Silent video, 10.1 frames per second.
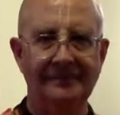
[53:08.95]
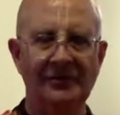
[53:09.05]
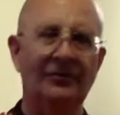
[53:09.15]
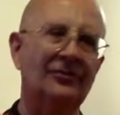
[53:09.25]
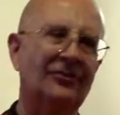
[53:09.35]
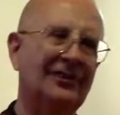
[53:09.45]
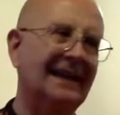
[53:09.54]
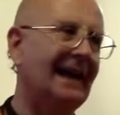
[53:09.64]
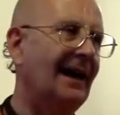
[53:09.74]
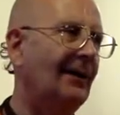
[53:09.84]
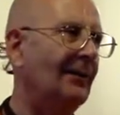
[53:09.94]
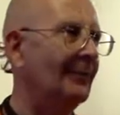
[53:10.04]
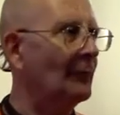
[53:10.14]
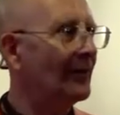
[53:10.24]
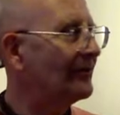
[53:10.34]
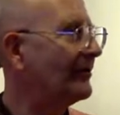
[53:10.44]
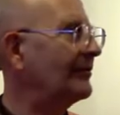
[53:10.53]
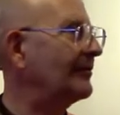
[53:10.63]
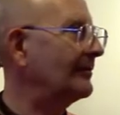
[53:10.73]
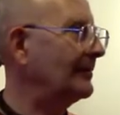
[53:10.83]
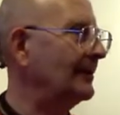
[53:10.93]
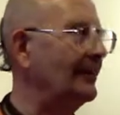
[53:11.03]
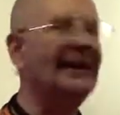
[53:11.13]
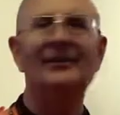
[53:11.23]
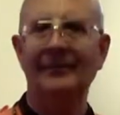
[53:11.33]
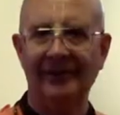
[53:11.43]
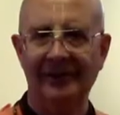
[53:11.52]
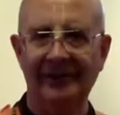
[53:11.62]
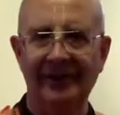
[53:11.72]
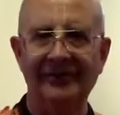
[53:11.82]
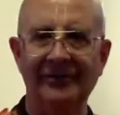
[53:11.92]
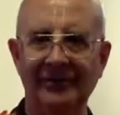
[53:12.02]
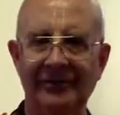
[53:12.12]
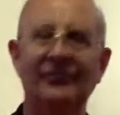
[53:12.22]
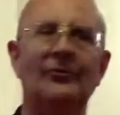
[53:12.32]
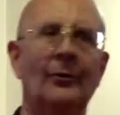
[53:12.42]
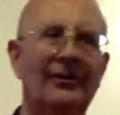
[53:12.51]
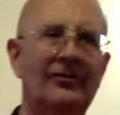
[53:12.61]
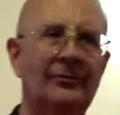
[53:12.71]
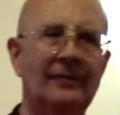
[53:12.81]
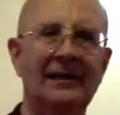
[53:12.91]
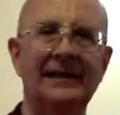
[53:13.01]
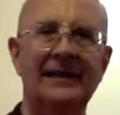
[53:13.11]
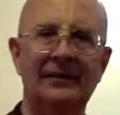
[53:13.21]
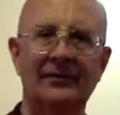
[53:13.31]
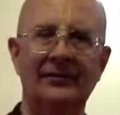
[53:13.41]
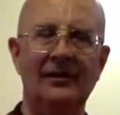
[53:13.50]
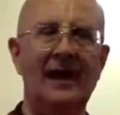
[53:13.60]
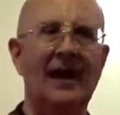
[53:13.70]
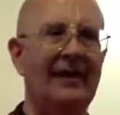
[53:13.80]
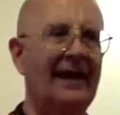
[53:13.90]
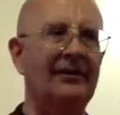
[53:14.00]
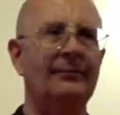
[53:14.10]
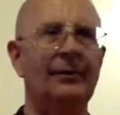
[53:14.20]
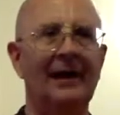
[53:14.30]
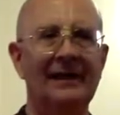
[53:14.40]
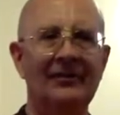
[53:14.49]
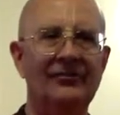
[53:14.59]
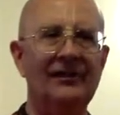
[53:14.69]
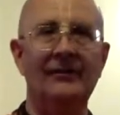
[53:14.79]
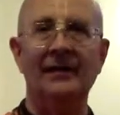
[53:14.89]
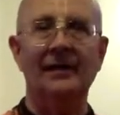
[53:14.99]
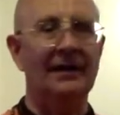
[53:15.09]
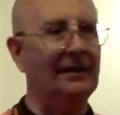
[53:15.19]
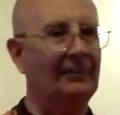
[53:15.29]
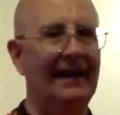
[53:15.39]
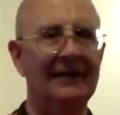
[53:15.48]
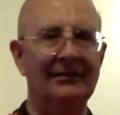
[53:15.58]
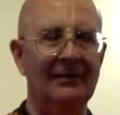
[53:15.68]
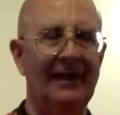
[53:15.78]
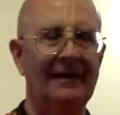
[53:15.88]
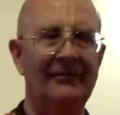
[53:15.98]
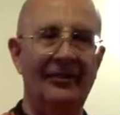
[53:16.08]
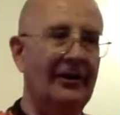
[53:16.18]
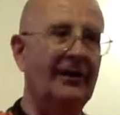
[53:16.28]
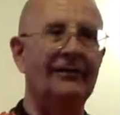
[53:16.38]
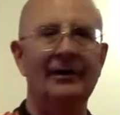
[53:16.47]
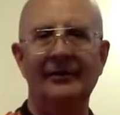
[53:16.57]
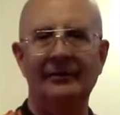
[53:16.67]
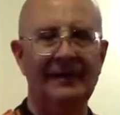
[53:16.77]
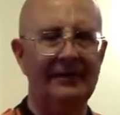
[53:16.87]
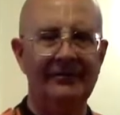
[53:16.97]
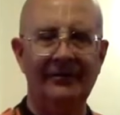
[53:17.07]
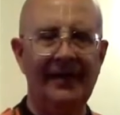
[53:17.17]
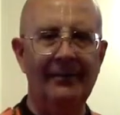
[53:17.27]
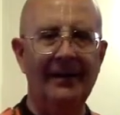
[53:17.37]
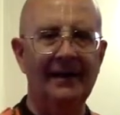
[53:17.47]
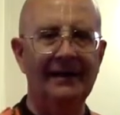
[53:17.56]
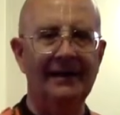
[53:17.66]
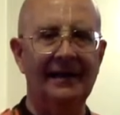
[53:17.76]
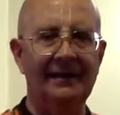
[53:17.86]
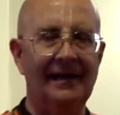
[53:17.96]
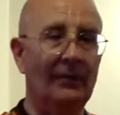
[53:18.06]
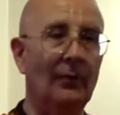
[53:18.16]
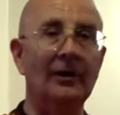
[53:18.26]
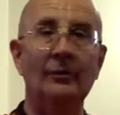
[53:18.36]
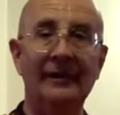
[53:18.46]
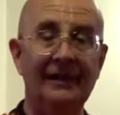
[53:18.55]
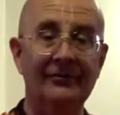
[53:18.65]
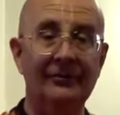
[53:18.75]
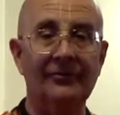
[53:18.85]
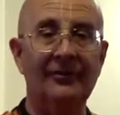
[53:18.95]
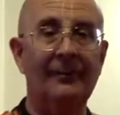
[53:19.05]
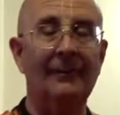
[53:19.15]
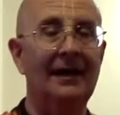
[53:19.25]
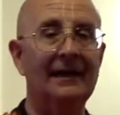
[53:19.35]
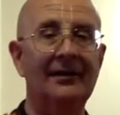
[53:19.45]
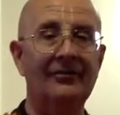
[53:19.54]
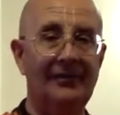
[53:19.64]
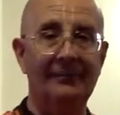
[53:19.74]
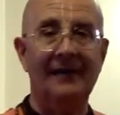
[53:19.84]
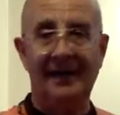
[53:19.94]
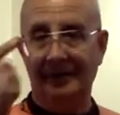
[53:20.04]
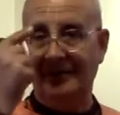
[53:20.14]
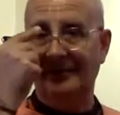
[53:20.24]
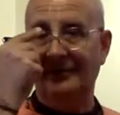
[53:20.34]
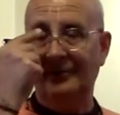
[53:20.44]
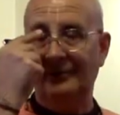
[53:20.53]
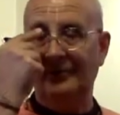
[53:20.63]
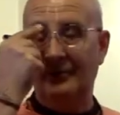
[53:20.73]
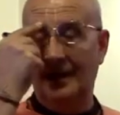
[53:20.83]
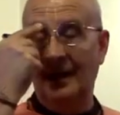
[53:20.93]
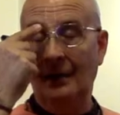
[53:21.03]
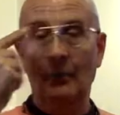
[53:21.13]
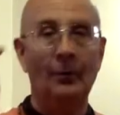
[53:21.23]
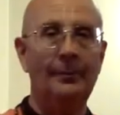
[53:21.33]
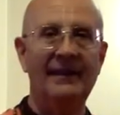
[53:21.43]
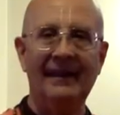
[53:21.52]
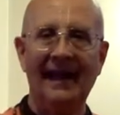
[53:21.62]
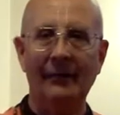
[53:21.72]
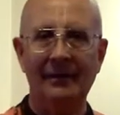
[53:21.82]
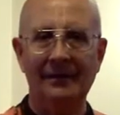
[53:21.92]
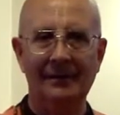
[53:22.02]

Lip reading: So just think how, in one sense, lamentable such a situation really is. That body is never going to come back to life. They're never going to re-enter that body again. They will re-enter some body at some time in the future. It won't be that one.